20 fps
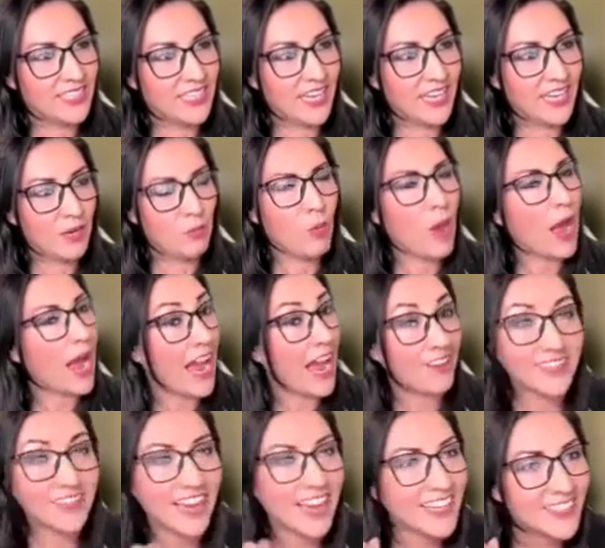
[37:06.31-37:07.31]
I have
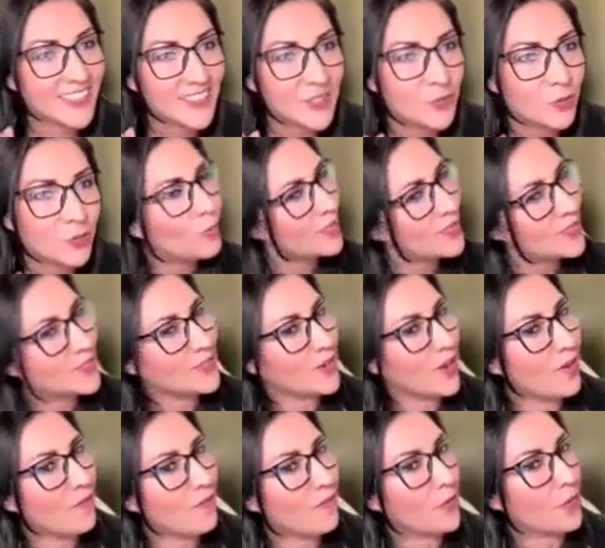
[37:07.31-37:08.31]
to ask you, what
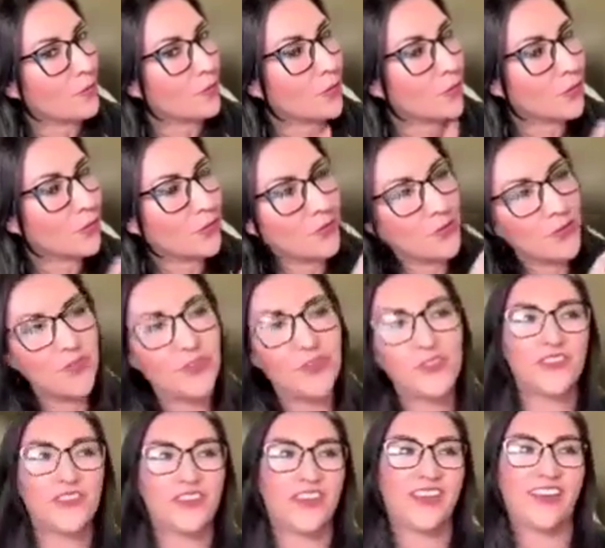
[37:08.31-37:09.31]
software were you
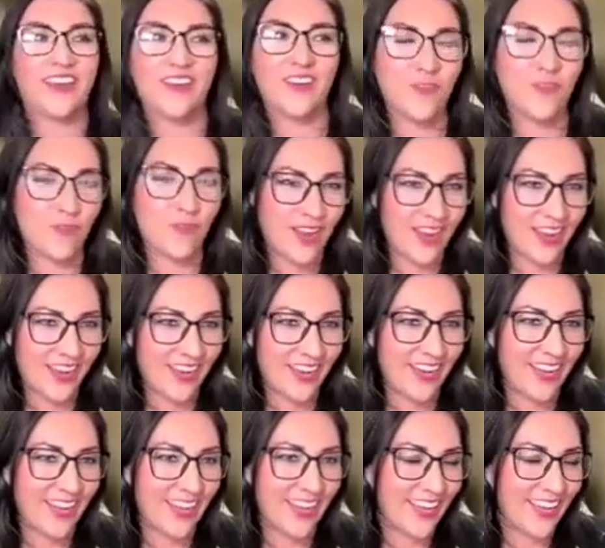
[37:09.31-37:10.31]
using
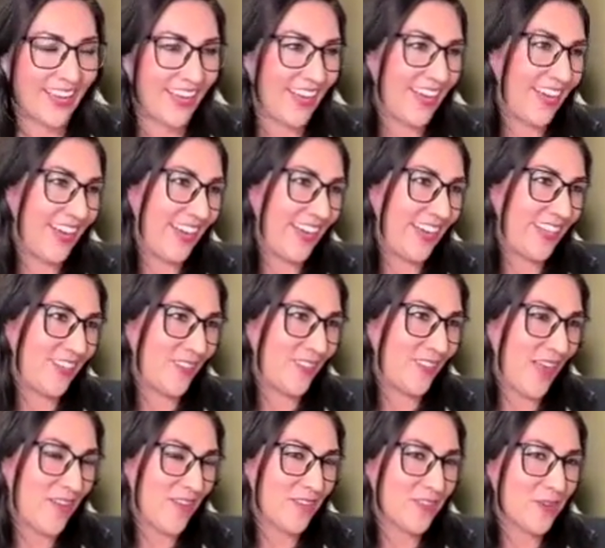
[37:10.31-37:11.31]
when you left?